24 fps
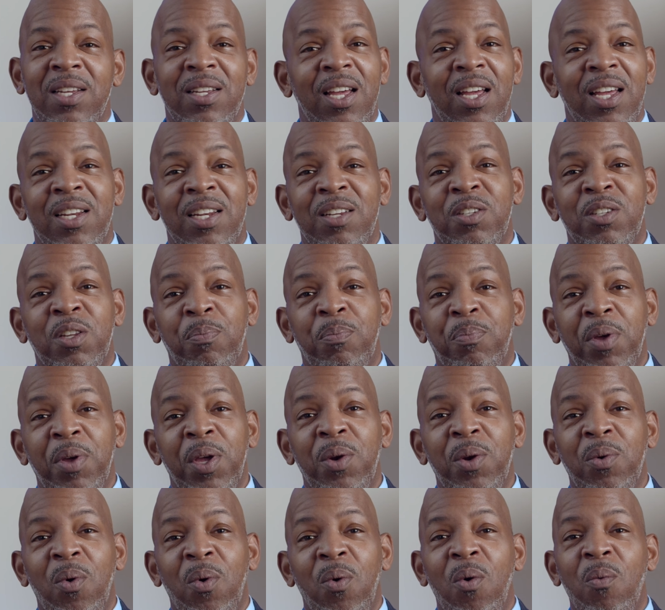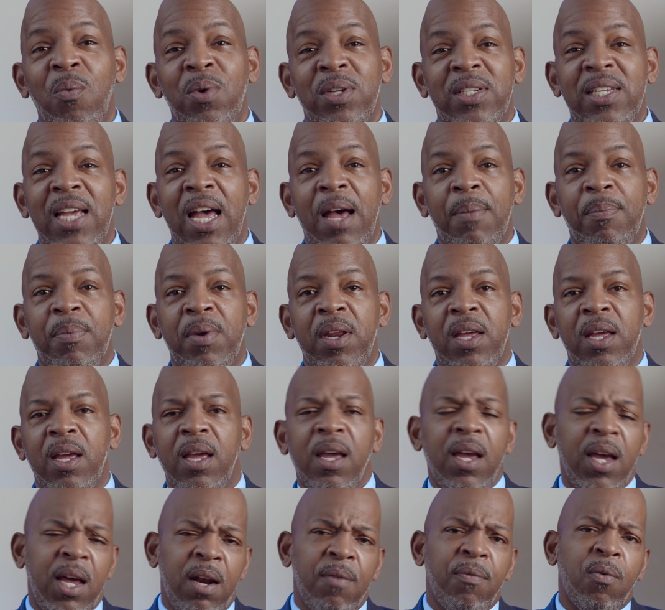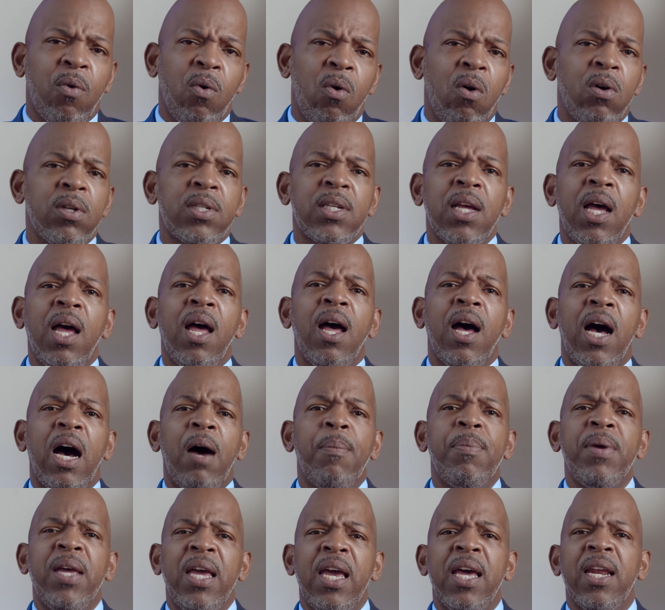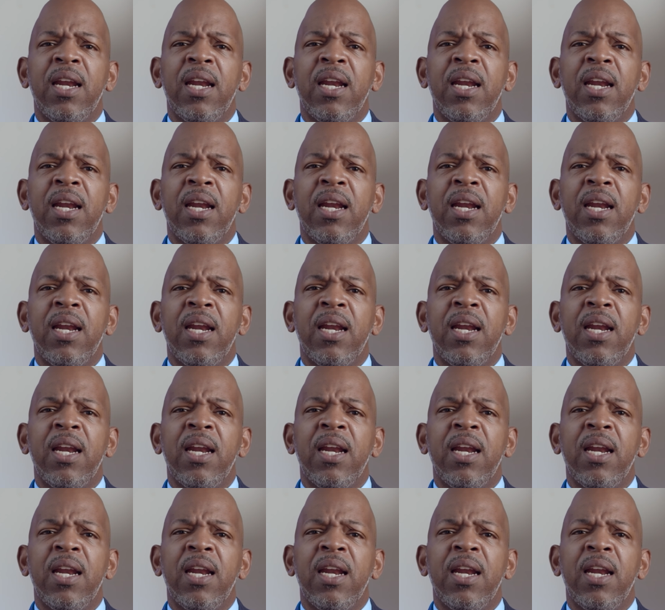It'll depend on what's happening. And of course, I'll be